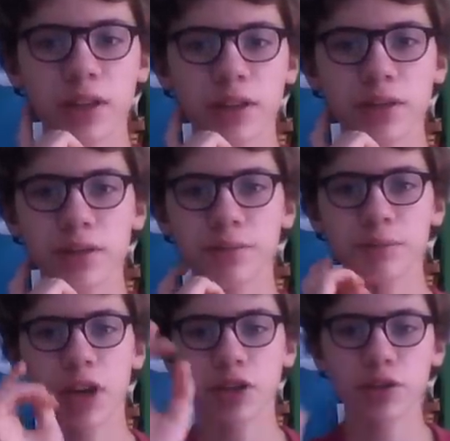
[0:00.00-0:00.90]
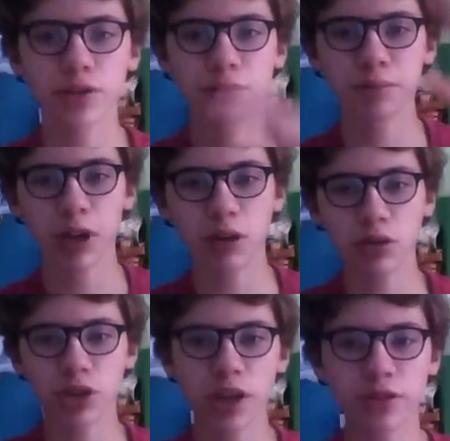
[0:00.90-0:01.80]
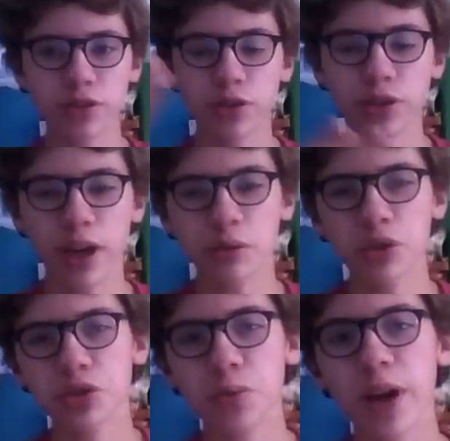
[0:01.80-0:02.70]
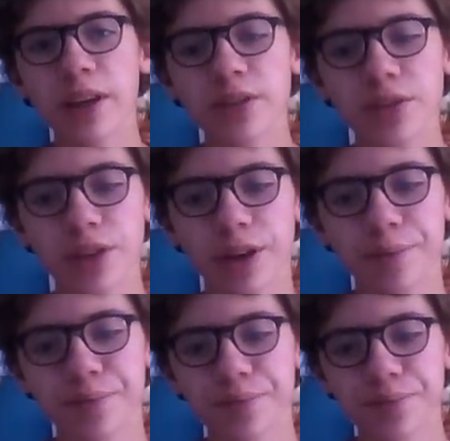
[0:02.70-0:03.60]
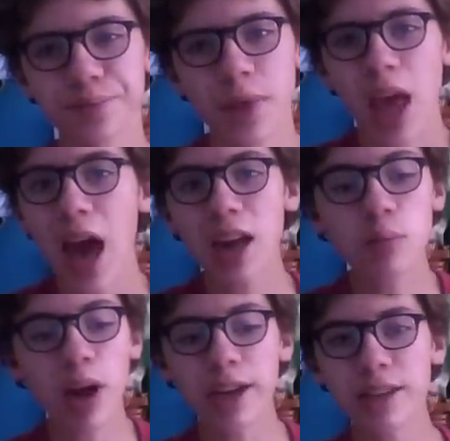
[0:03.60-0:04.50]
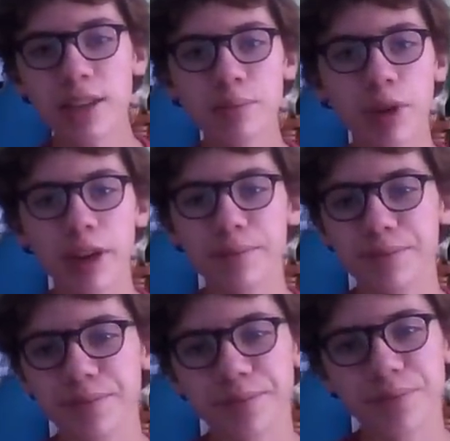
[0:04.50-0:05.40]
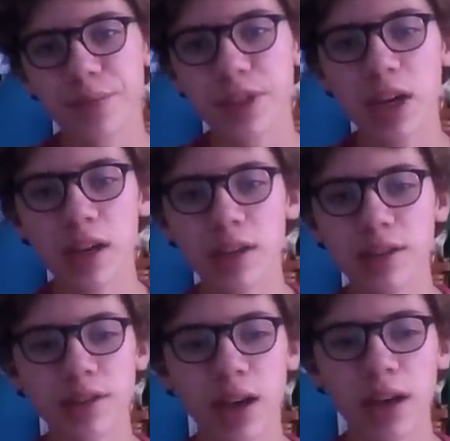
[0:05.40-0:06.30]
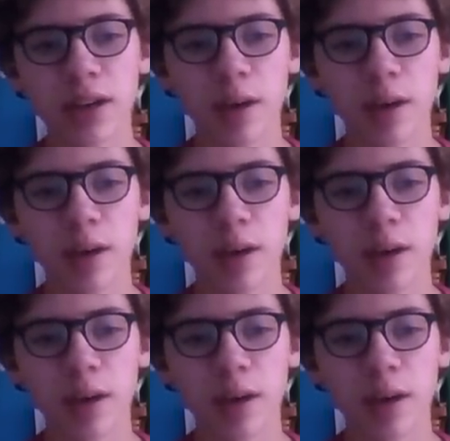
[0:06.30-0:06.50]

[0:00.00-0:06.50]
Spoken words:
because my crochet doesn't turn out just right. So I don't mind it, but it's kind of